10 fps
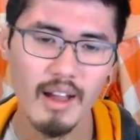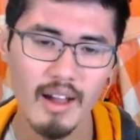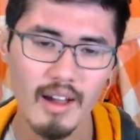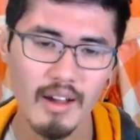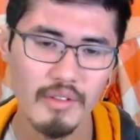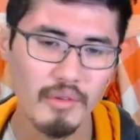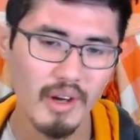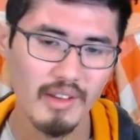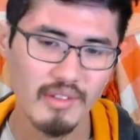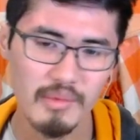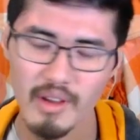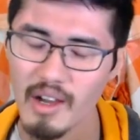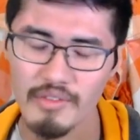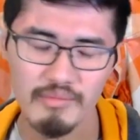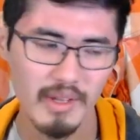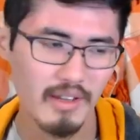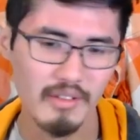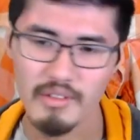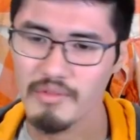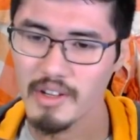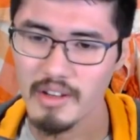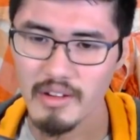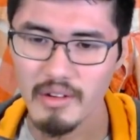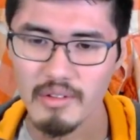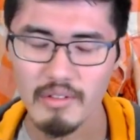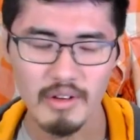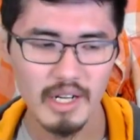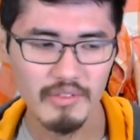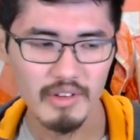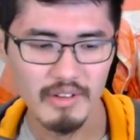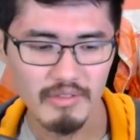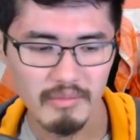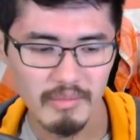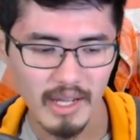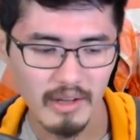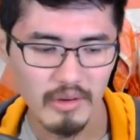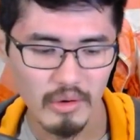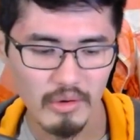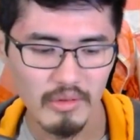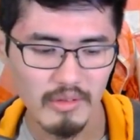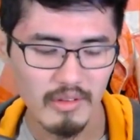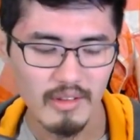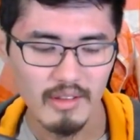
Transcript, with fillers: Uh, otherwise, I'll be off making a new video or recovering from my cold.